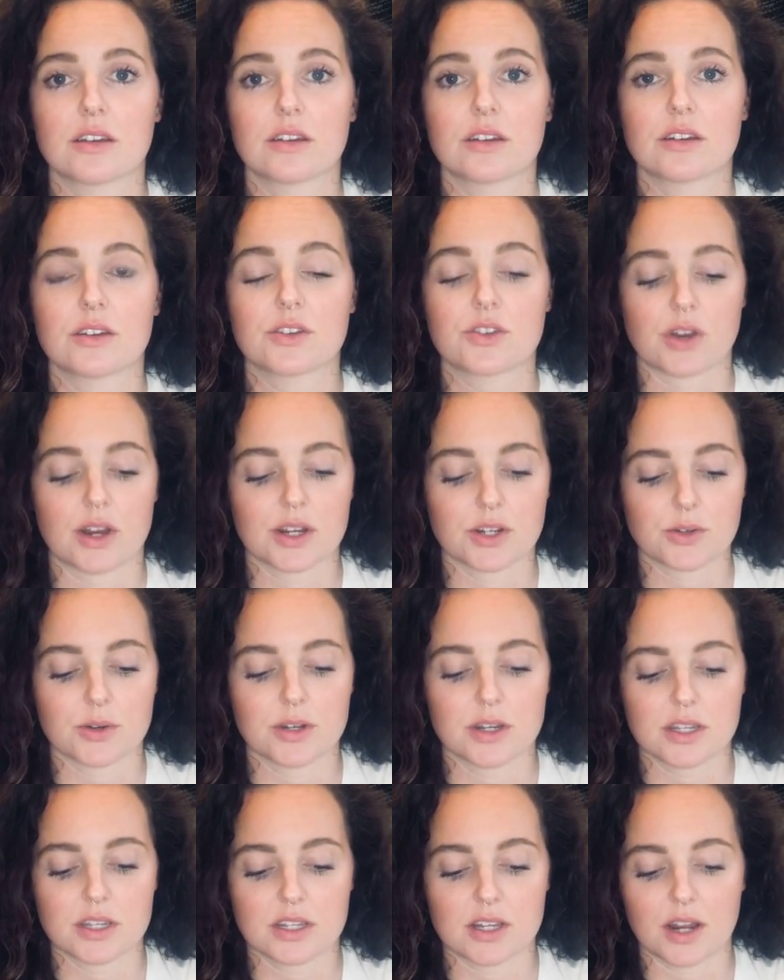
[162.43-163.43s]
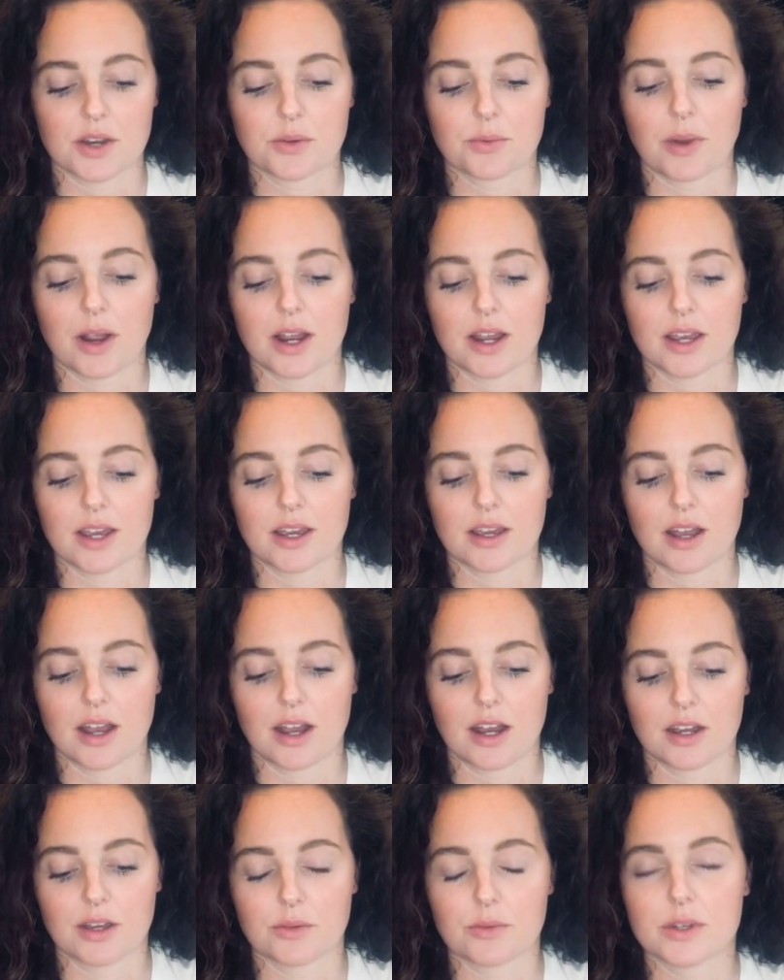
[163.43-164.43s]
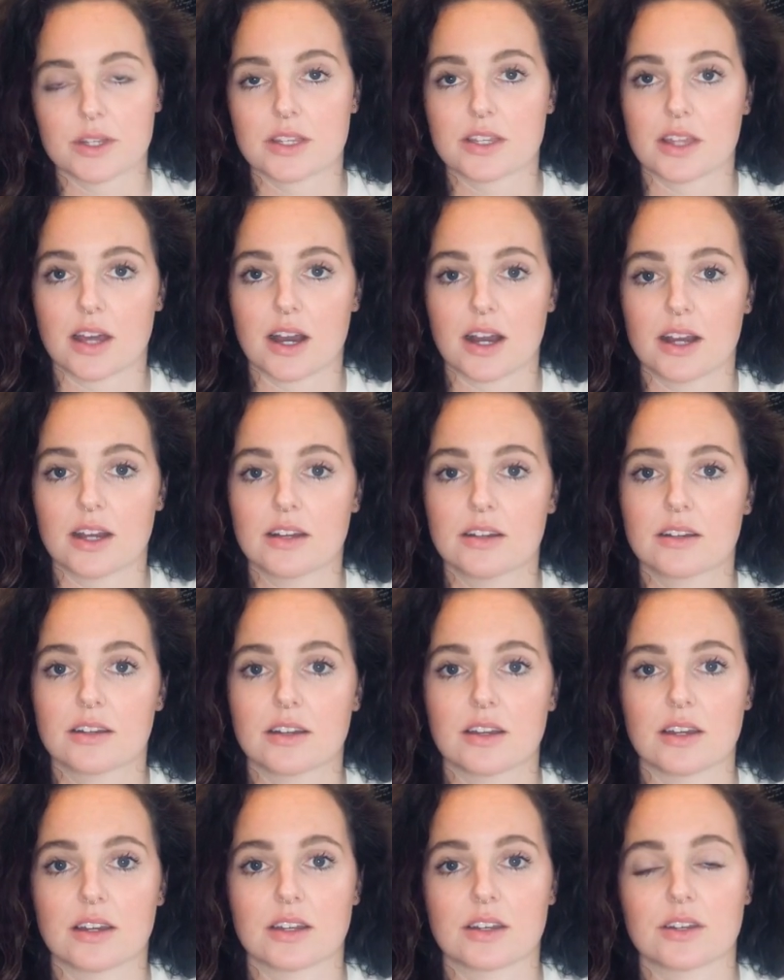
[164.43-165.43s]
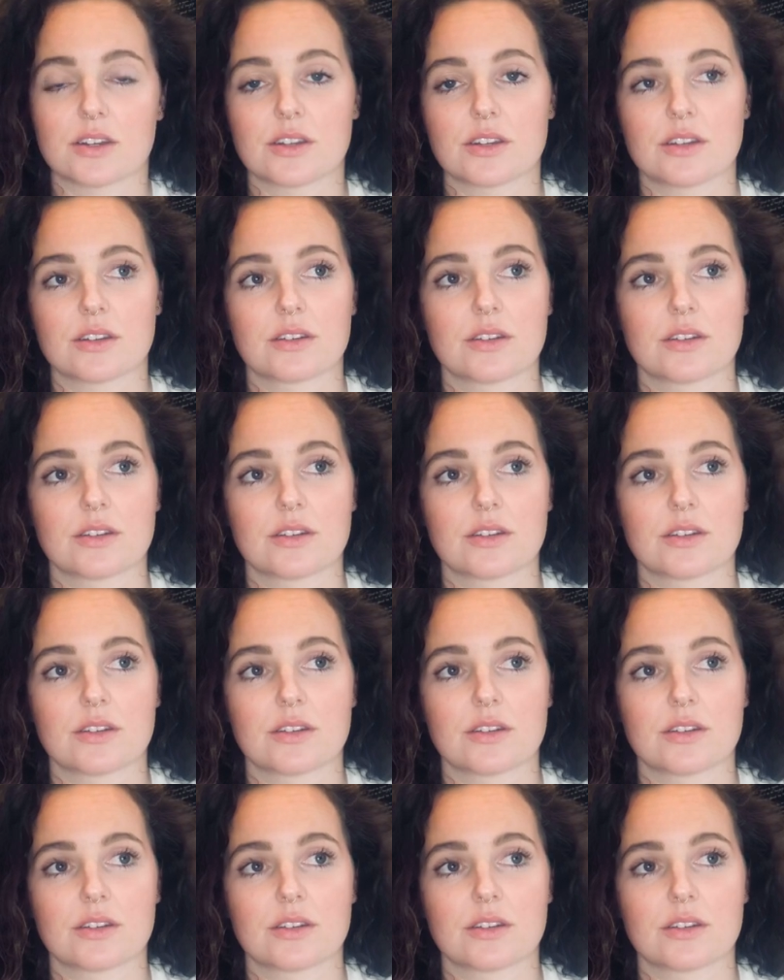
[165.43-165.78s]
trying to understand why I was there and